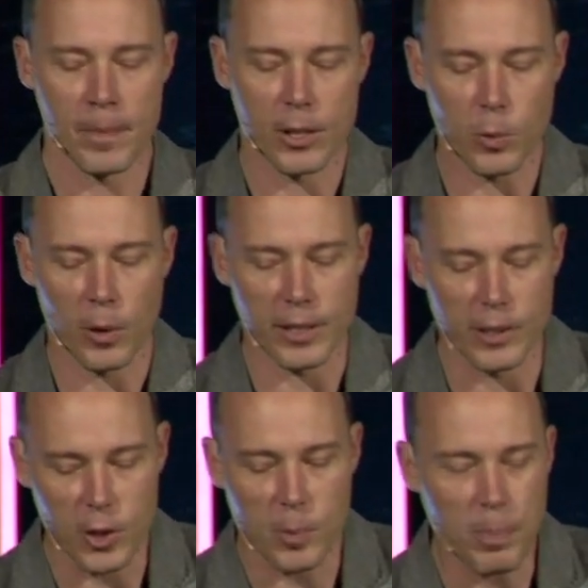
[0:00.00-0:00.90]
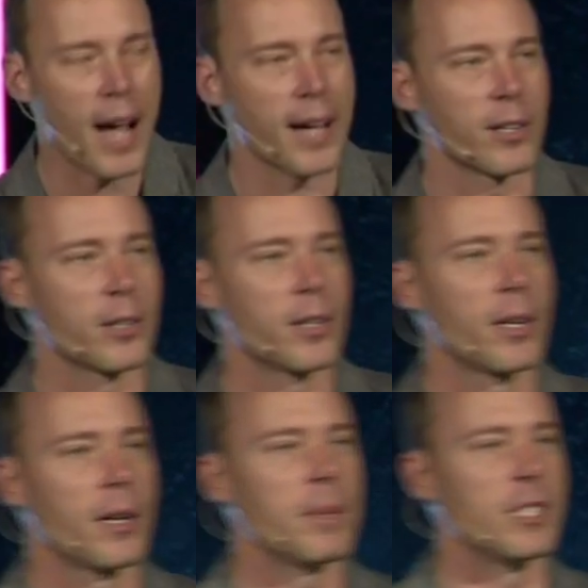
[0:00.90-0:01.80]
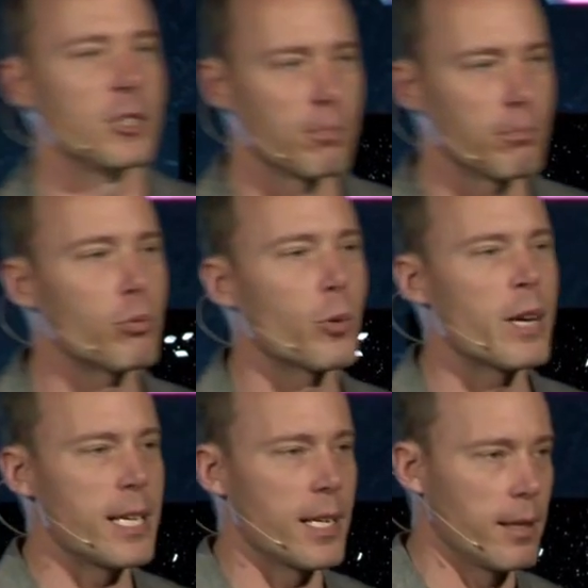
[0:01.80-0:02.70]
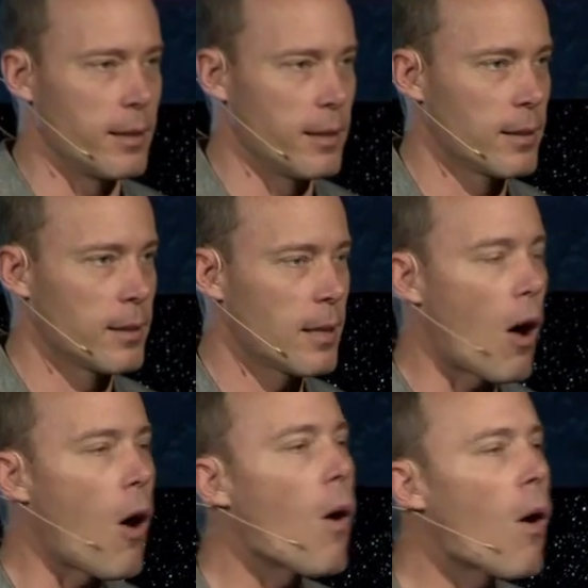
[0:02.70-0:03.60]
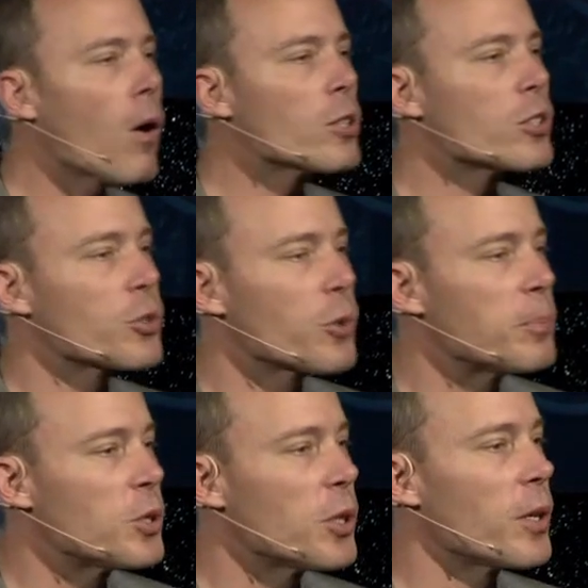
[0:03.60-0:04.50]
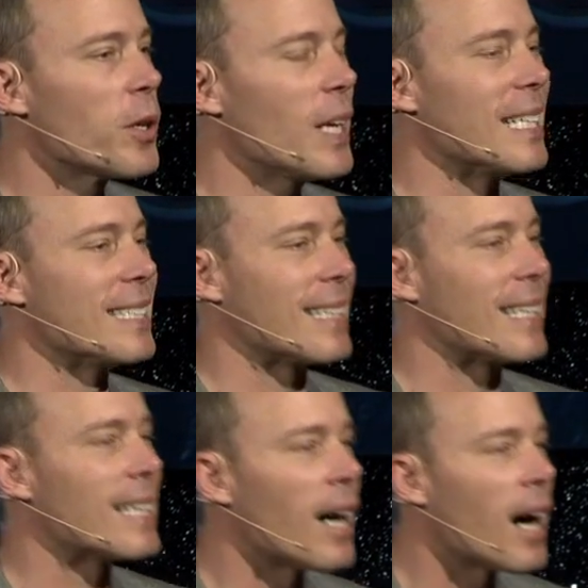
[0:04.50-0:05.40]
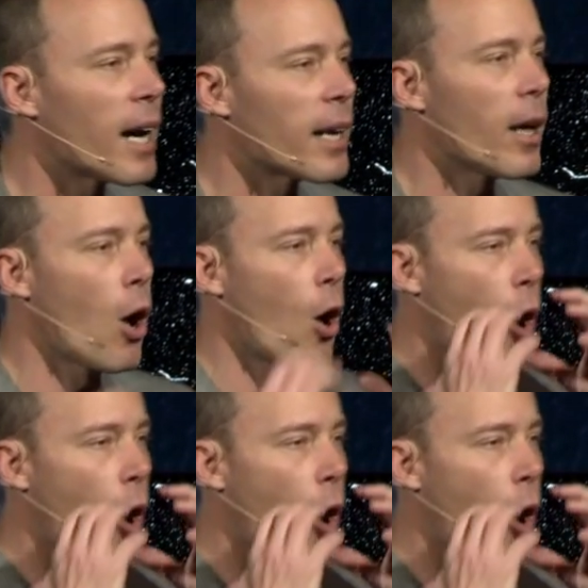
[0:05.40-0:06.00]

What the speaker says: This word inspired means breathed. All Scripture is God